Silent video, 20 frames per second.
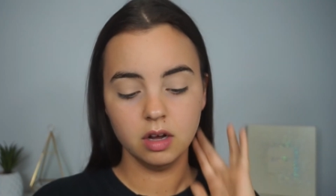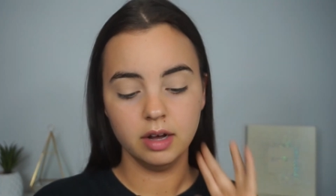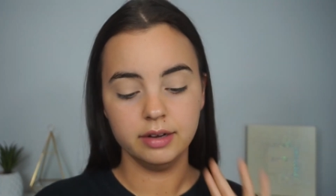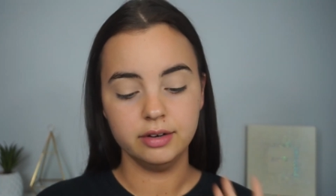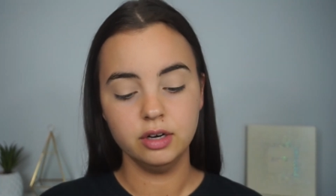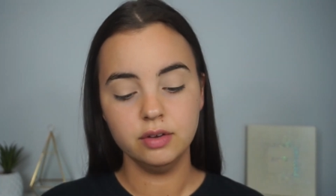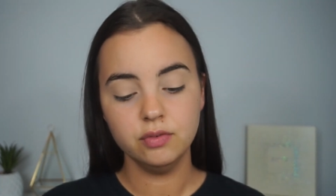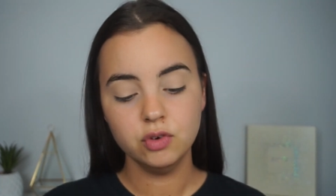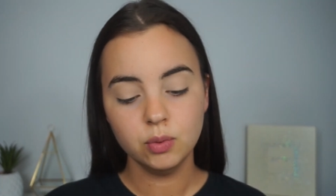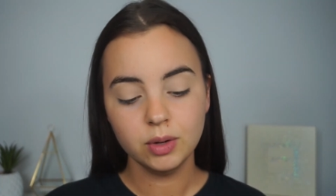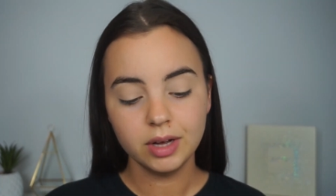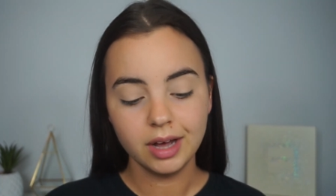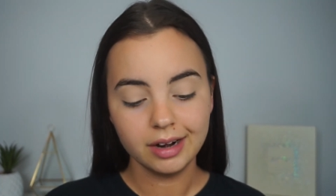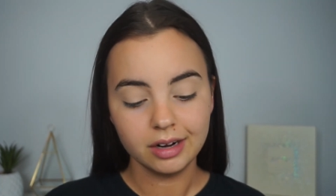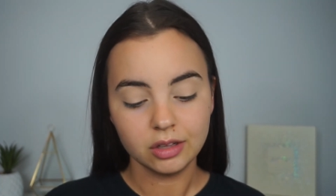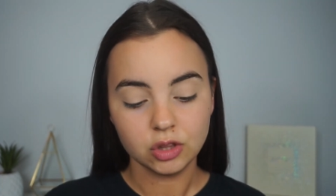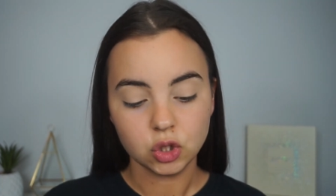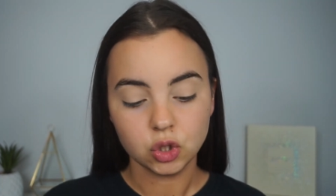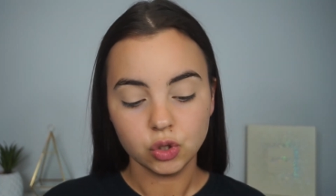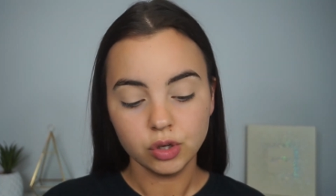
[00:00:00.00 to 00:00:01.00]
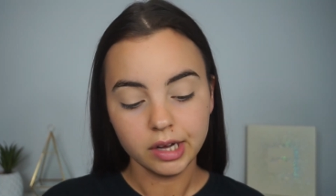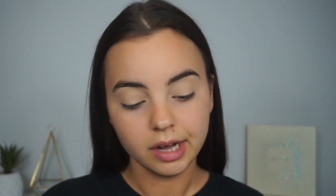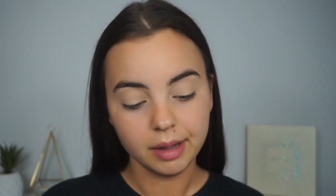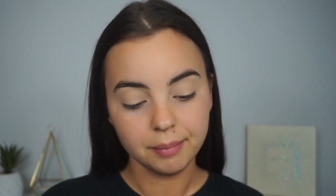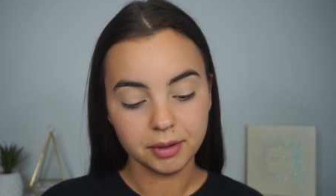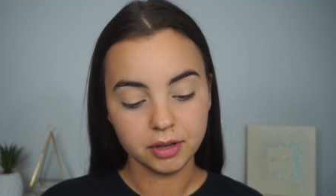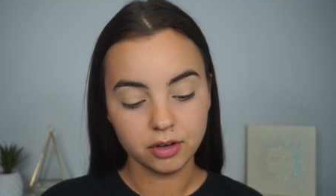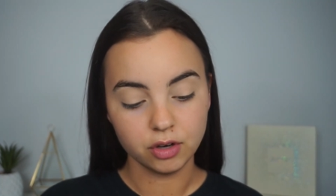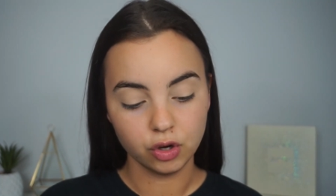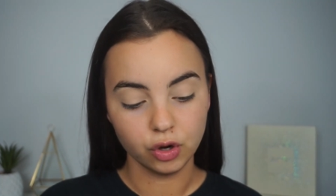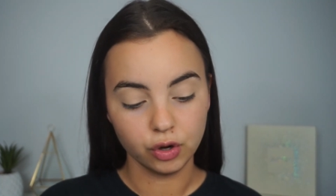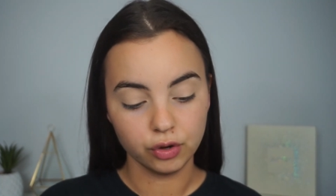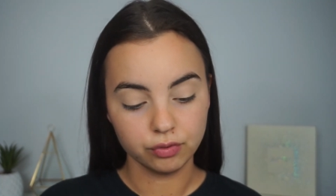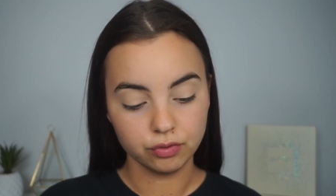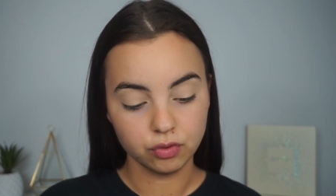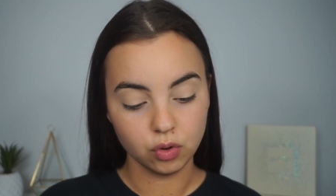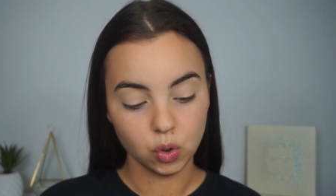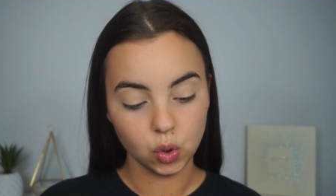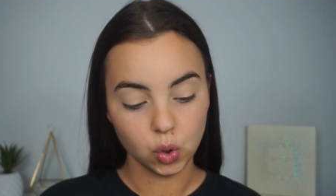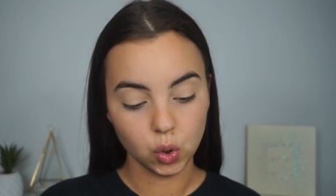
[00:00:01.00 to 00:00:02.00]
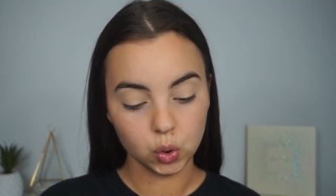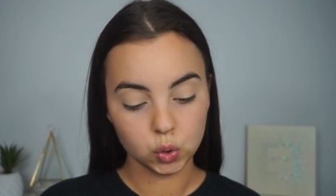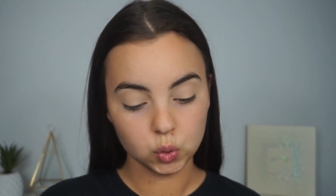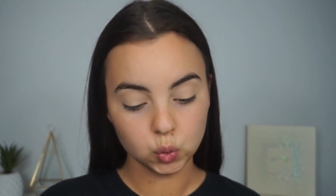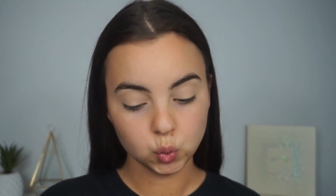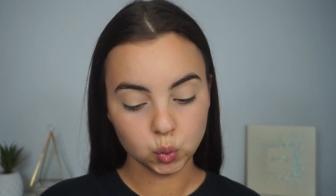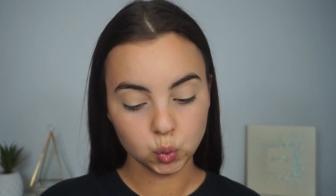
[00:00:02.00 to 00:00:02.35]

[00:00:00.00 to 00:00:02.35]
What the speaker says: I don't even know what kind of look I'm going to go for.